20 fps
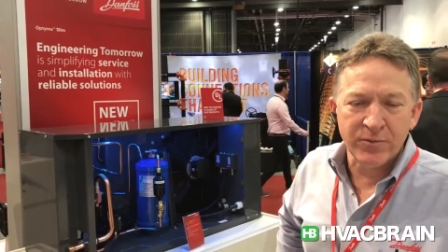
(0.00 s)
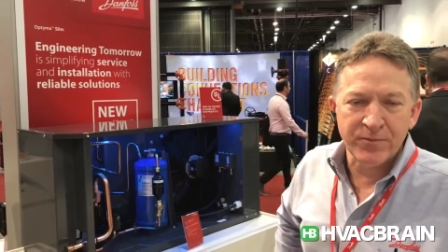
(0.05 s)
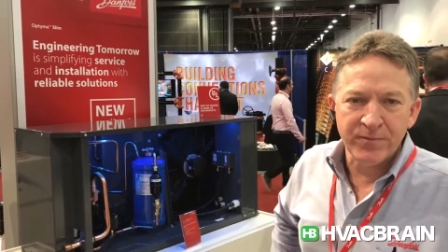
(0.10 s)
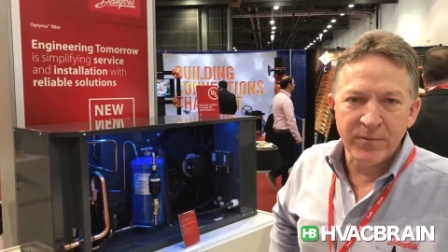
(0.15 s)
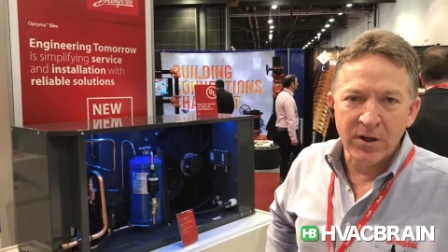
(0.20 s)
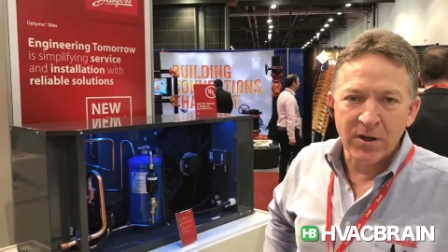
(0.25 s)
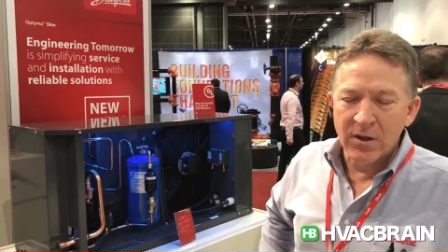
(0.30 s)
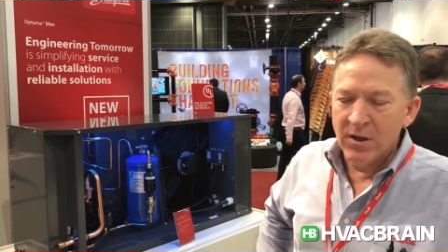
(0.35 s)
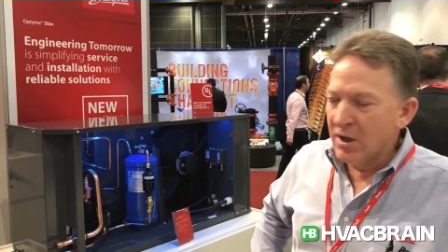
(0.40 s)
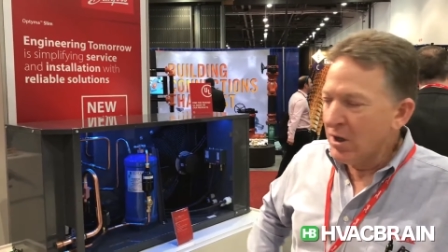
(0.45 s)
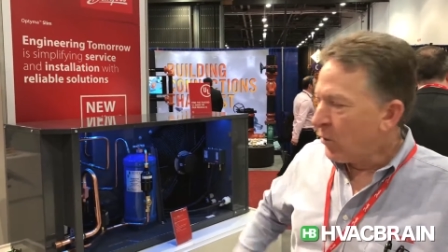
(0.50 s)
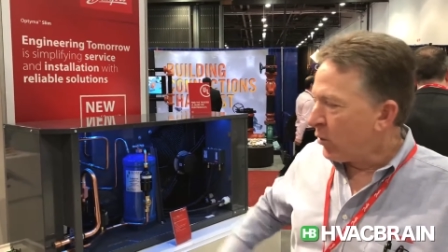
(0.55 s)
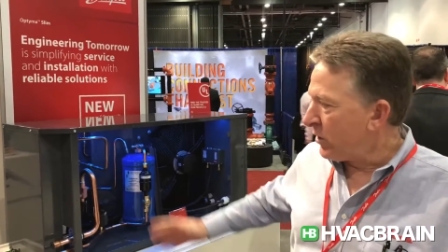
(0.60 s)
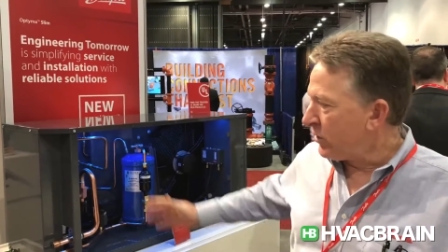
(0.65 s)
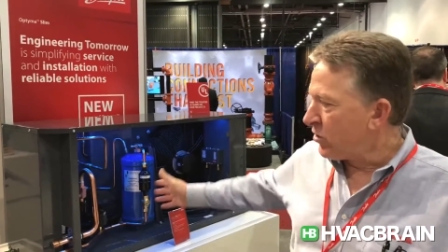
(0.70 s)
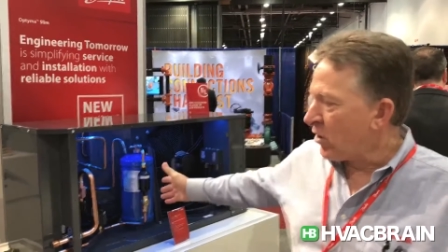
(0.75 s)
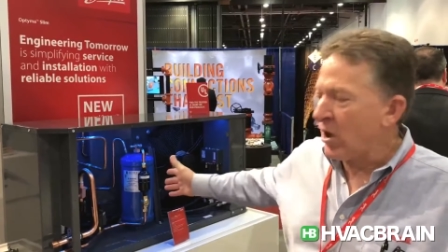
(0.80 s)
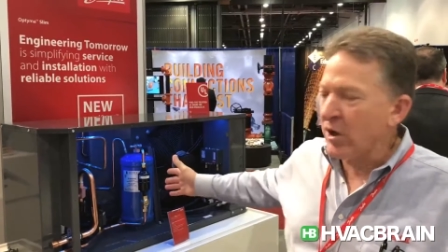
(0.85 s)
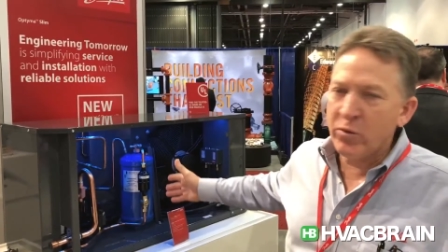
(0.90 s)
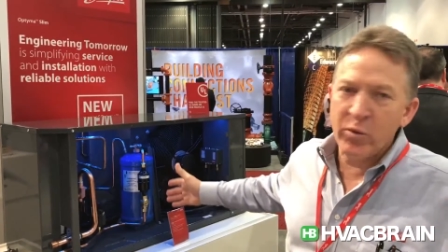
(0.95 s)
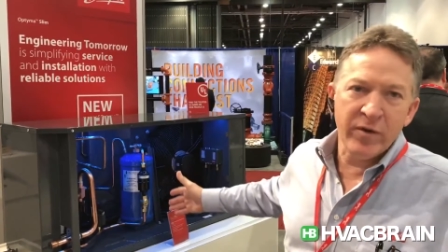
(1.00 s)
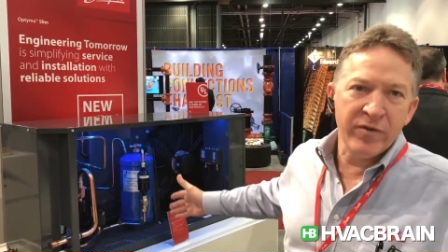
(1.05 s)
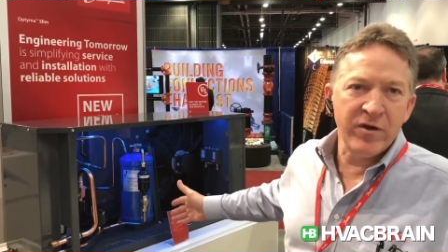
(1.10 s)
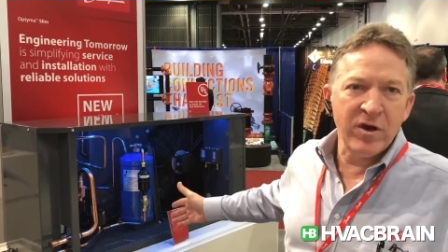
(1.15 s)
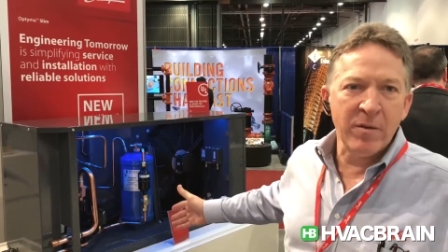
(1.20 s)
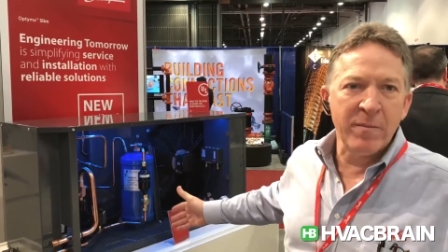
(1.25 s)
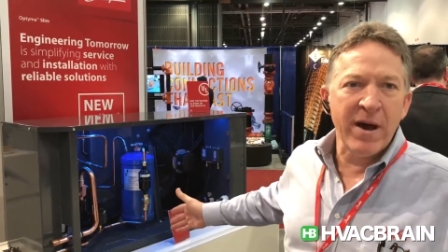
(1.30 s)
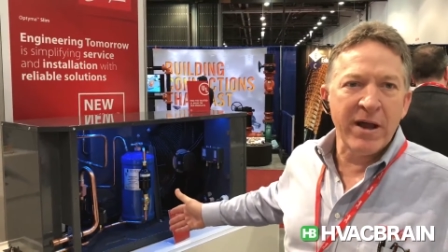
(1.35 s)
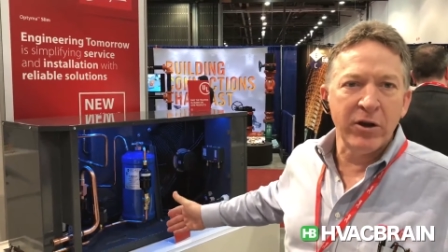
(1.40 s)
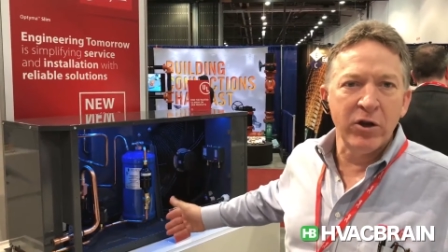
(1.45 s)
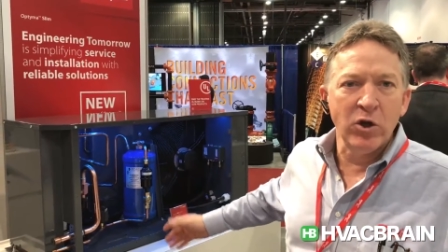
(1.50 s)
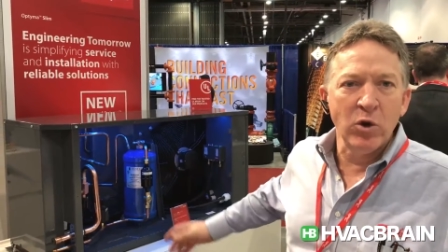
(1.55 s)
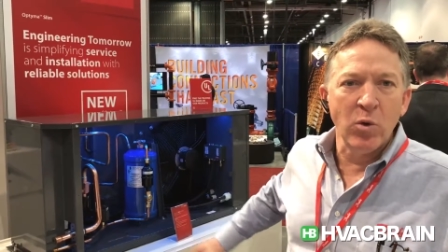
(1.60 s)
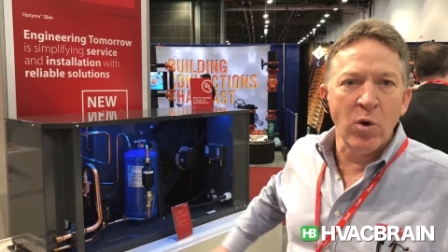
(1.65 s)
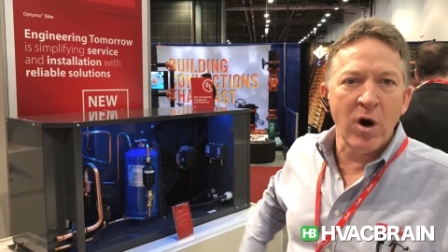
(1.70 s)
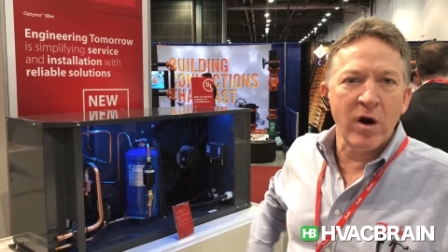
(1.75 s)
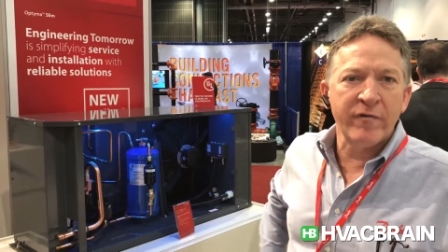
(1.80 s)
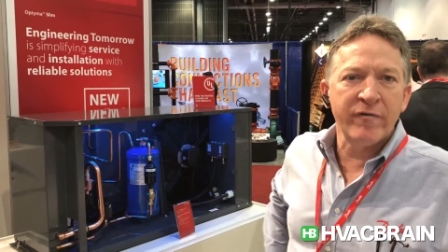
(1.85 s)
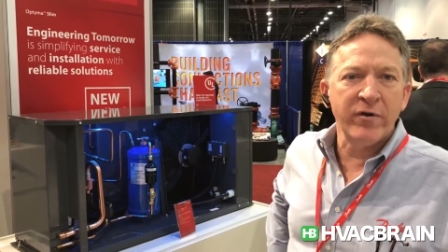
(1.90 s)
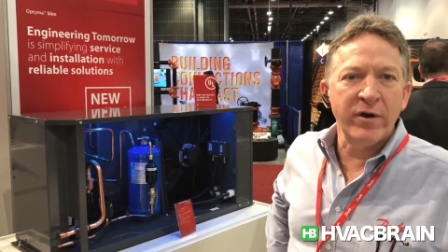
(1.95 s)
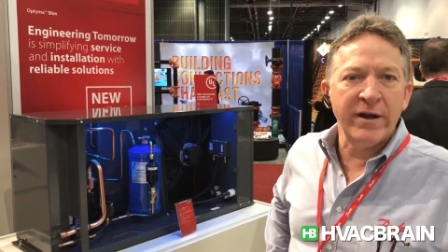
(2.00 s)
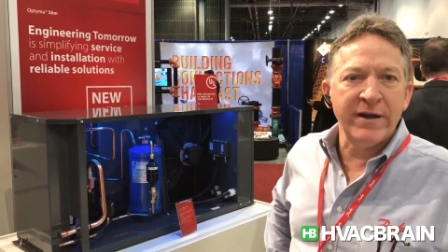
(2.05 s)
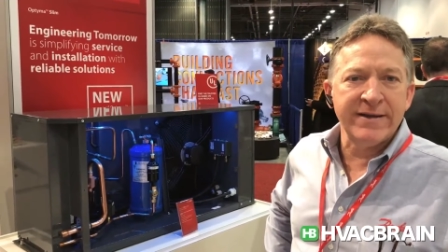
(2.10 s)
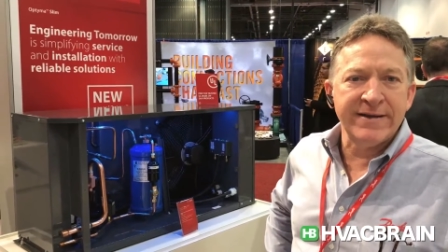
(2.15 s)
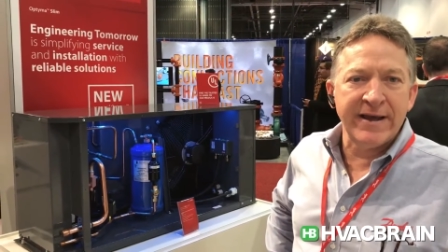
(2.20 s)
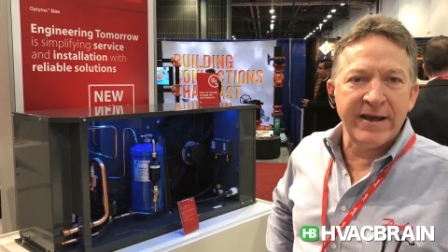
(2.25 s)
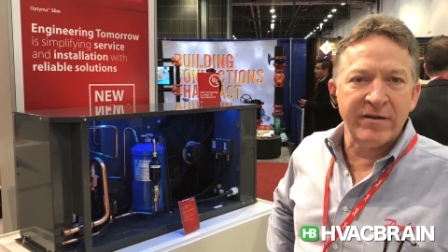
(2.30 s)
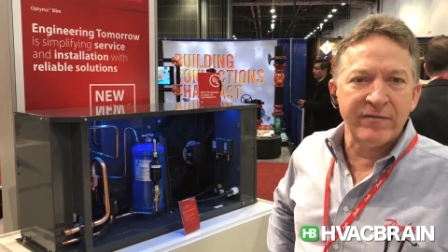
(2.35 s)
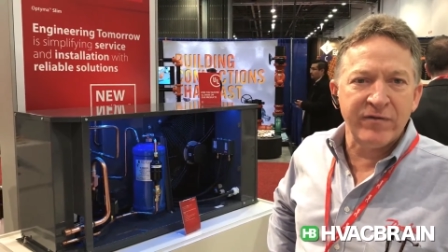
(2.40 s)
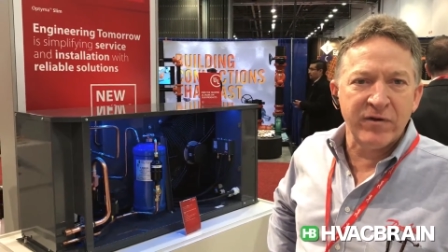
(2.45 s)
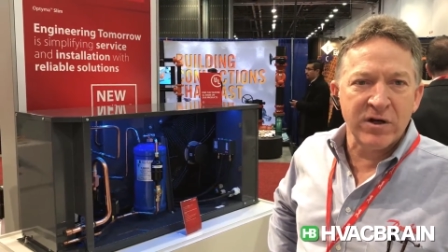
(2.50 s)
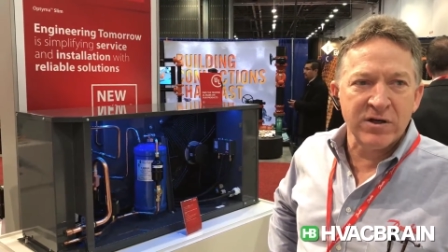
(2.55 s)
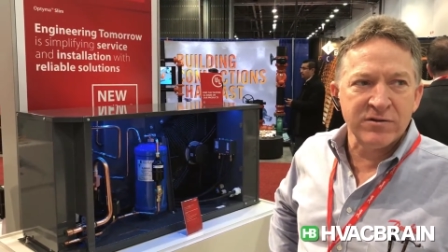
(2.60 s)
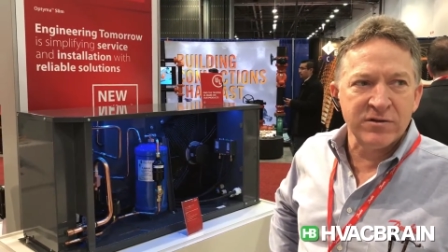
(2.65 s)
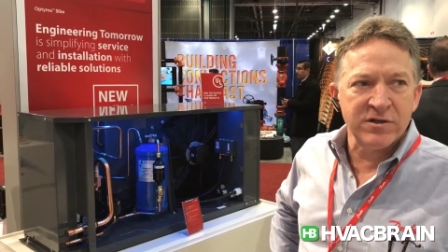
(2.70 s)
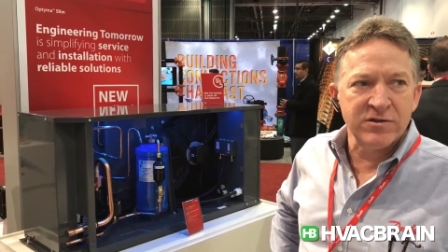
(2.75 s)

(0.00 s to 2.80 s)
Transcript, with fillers: I'm going to talk with you about a new offering at Danfoss.